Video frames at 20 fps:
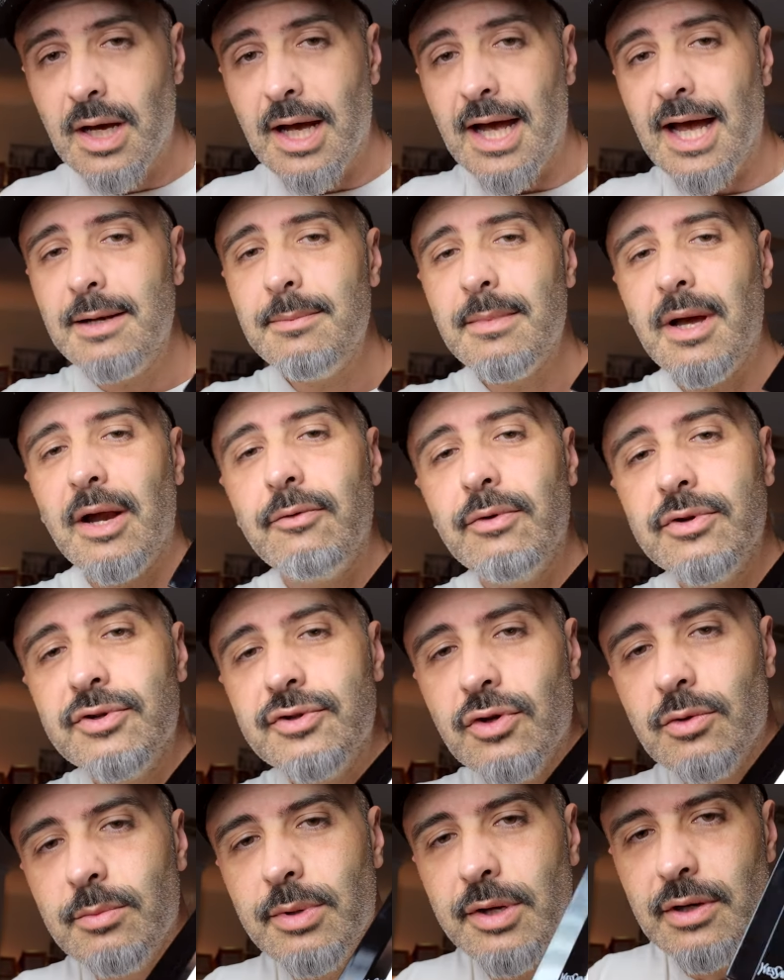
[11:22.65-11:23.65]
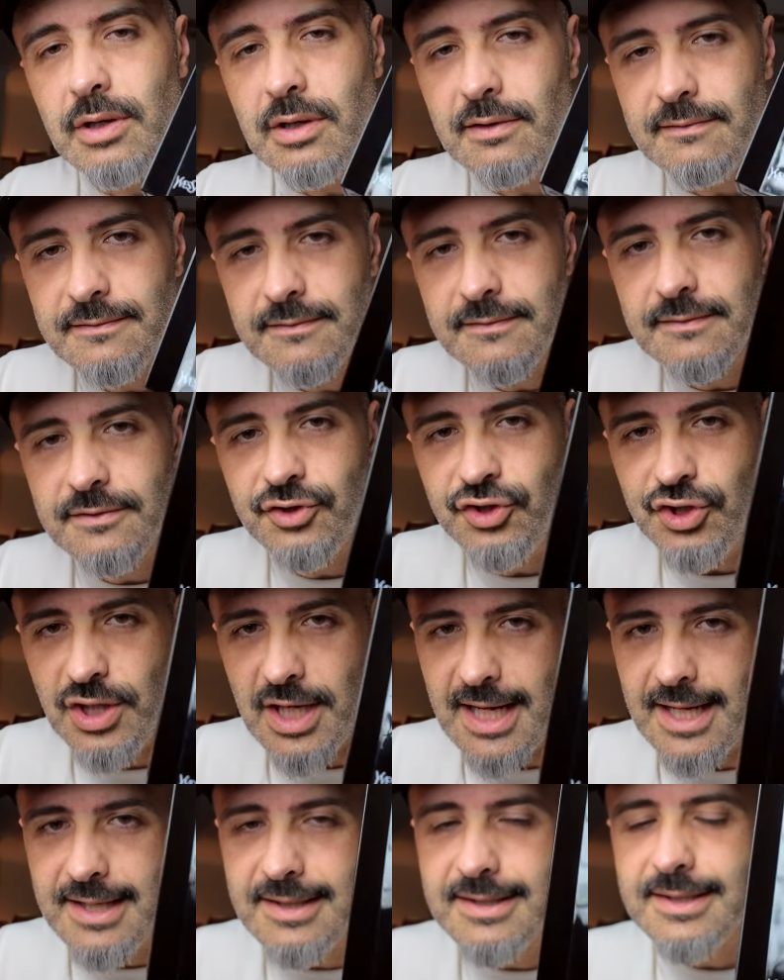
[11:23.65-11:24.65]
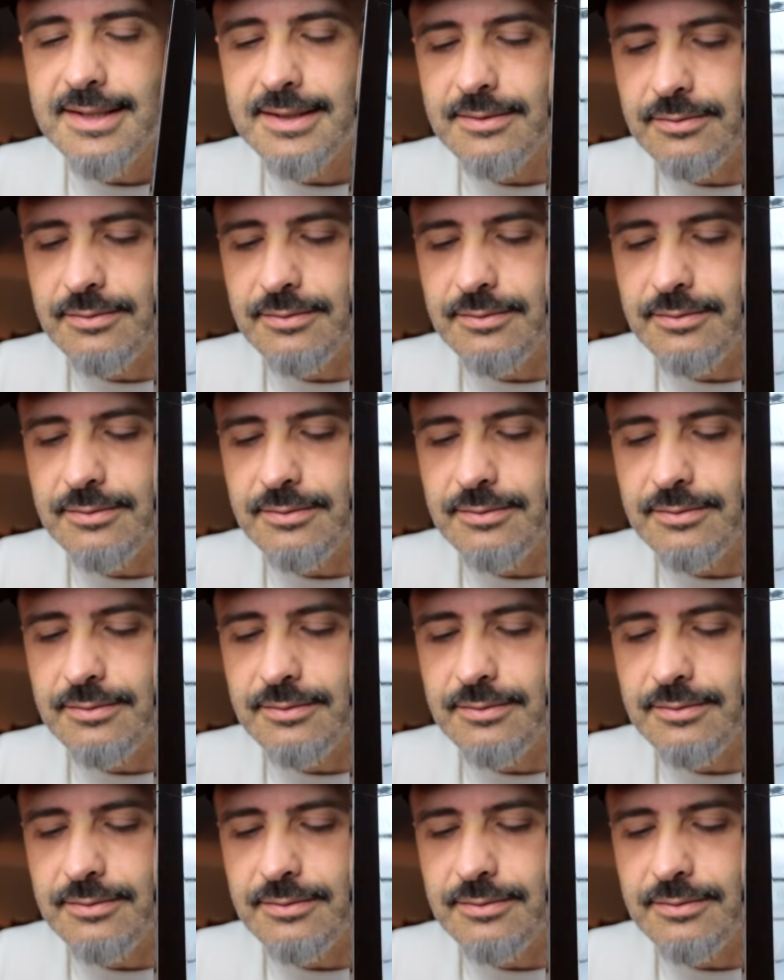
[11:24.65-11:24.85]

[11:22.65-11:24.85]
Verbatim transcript: I had my original bottle of Jazz,